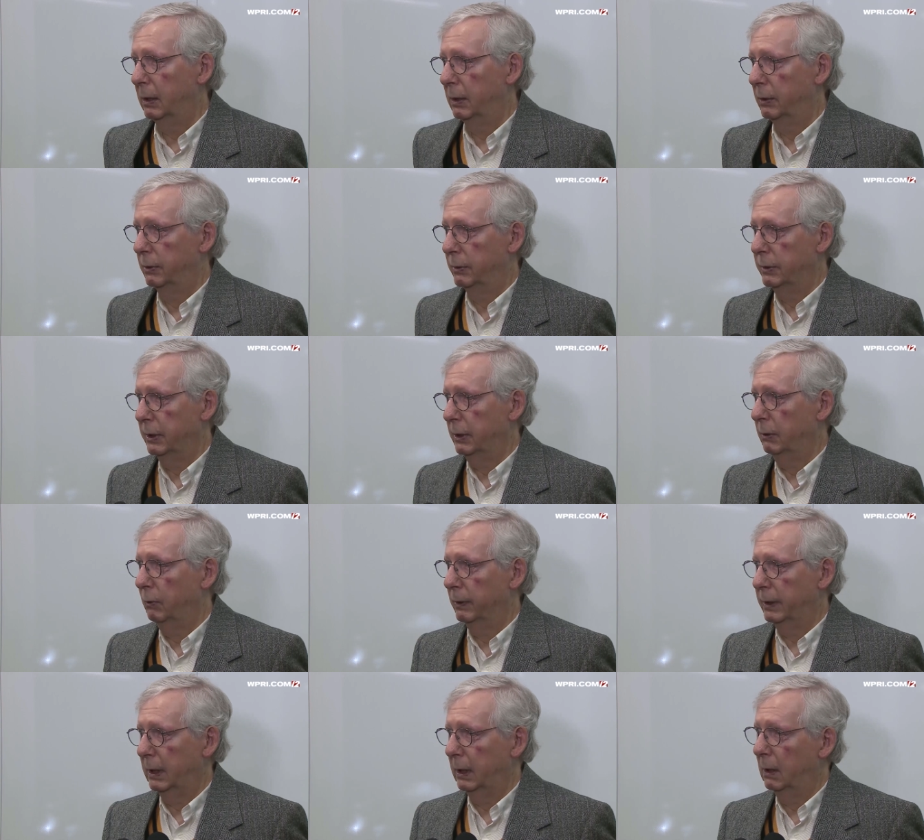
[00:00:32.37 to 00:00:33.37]
to use
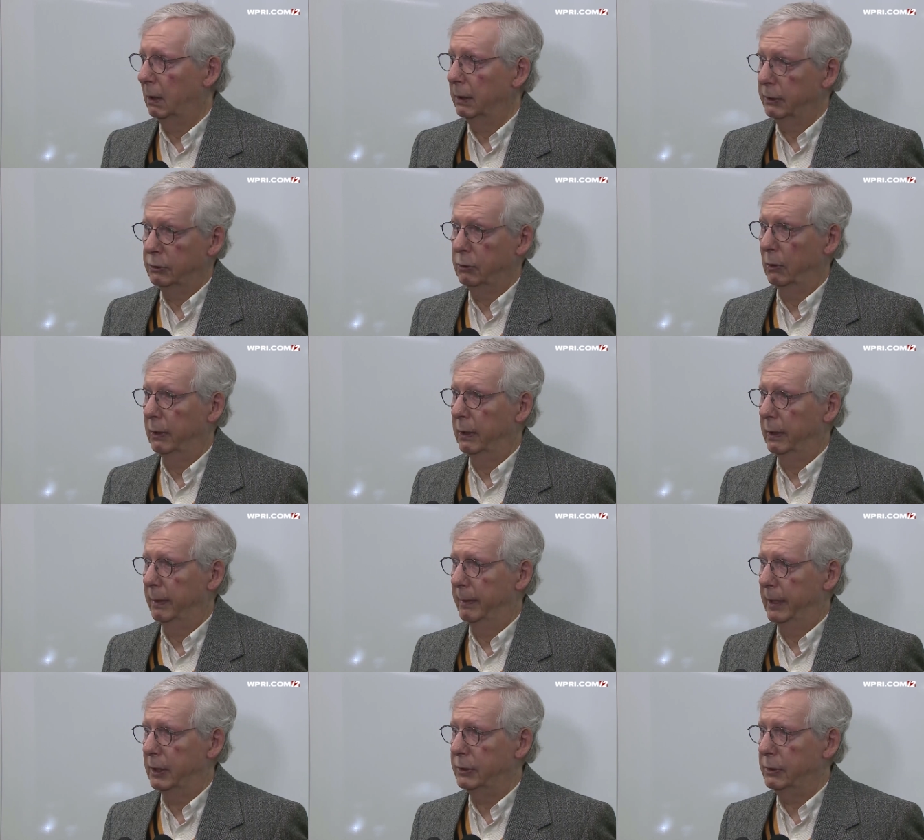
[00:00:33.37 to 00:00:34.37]
what they call extraordinary
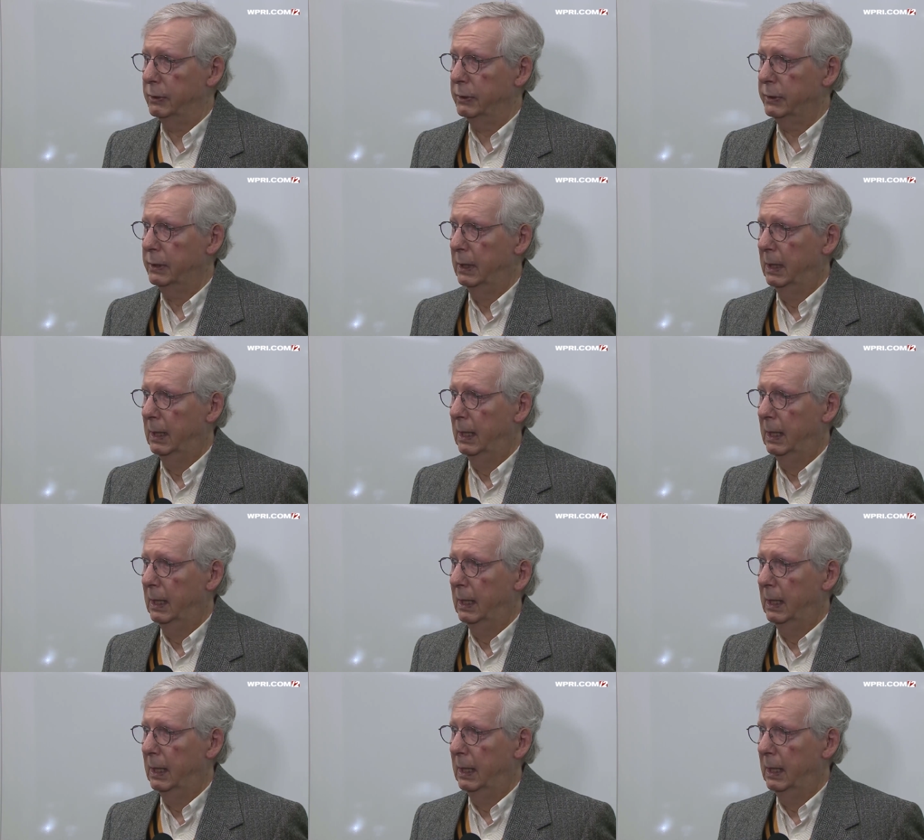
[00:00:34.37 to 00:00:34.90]
measures.